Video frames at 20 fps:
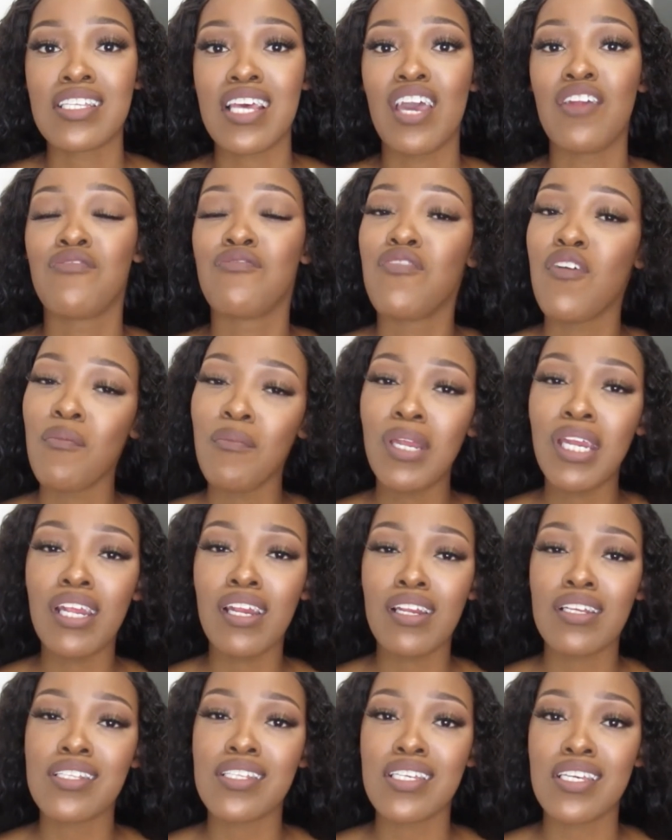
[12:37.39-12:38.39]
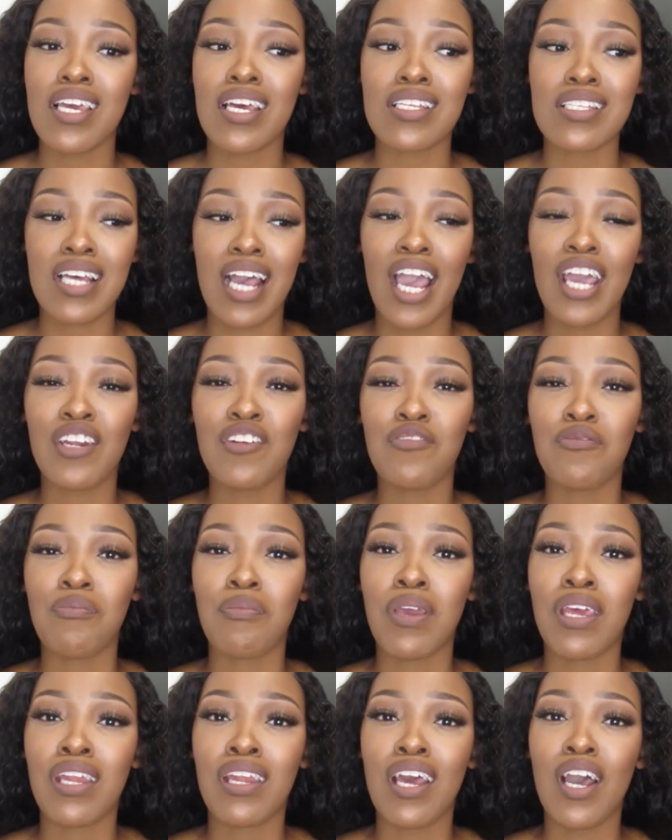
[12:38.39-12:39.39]
And femininity has kind of
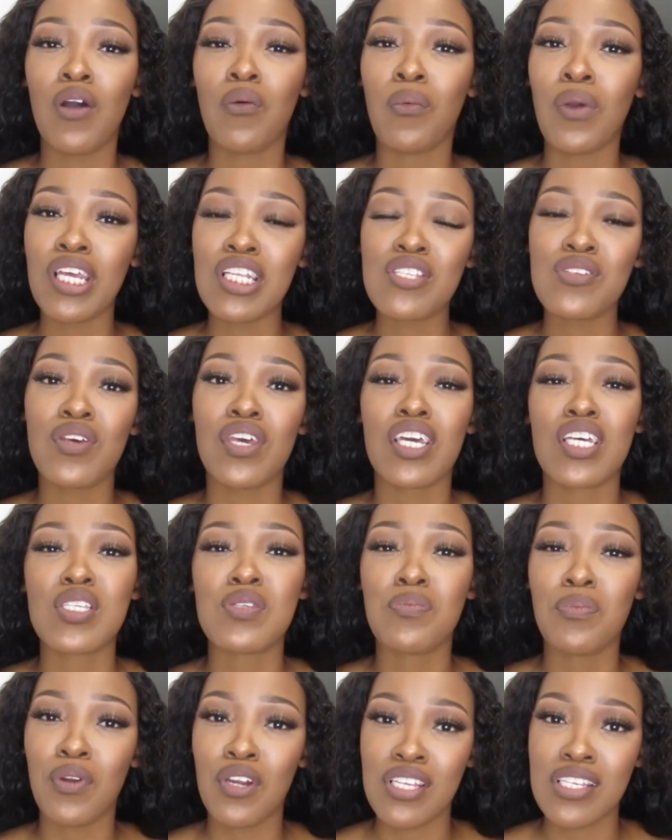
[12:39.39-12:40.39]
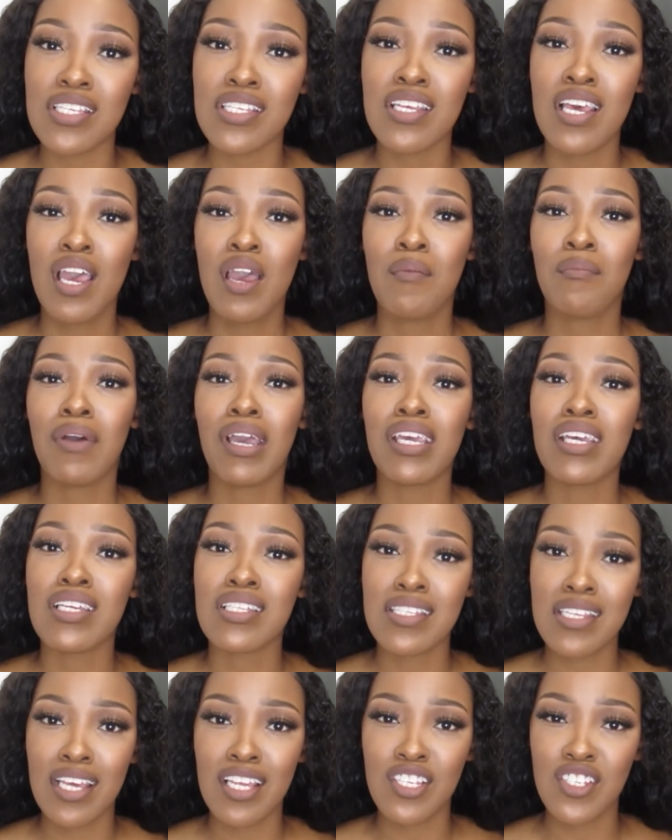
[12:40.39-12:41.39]
been a way to express my
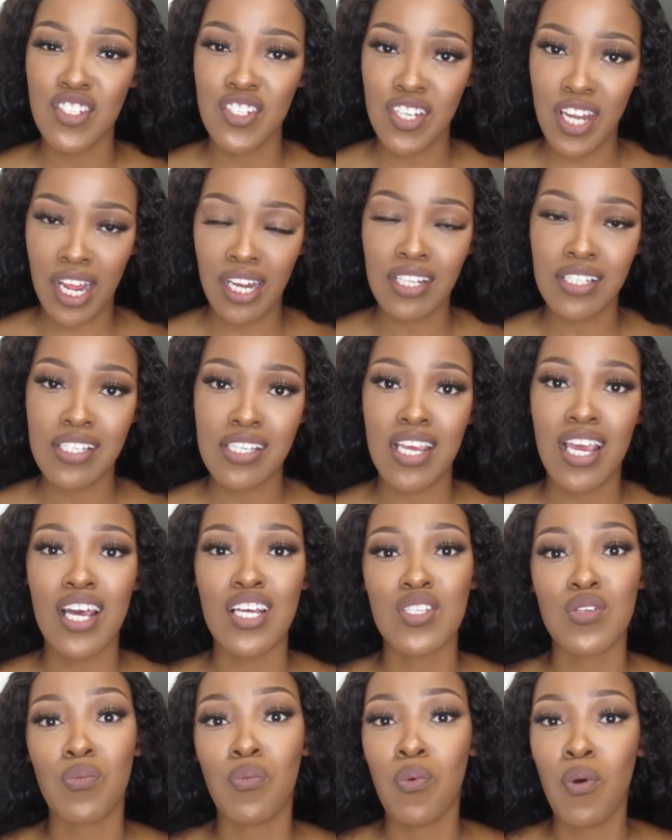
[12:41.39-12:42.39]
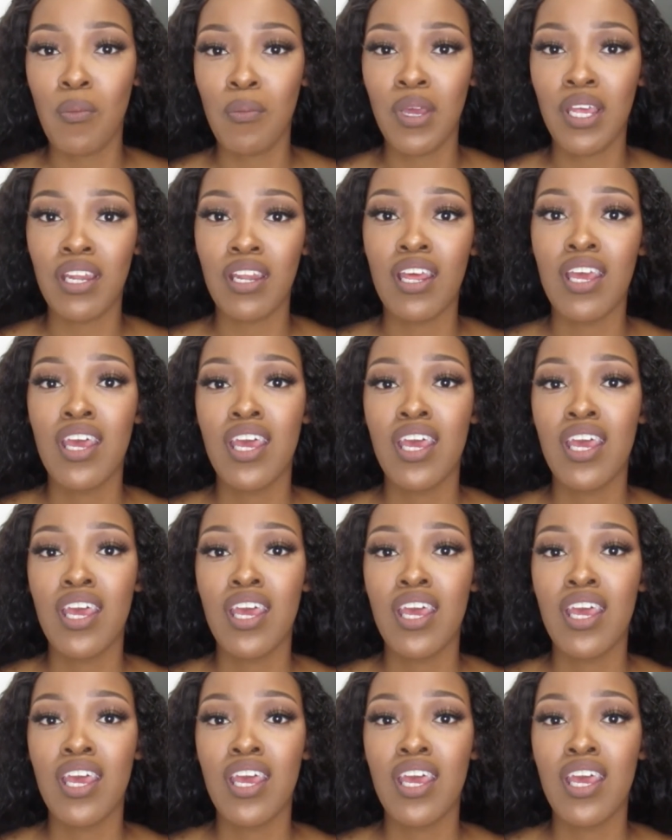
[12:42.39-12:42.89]
intentionality as a woman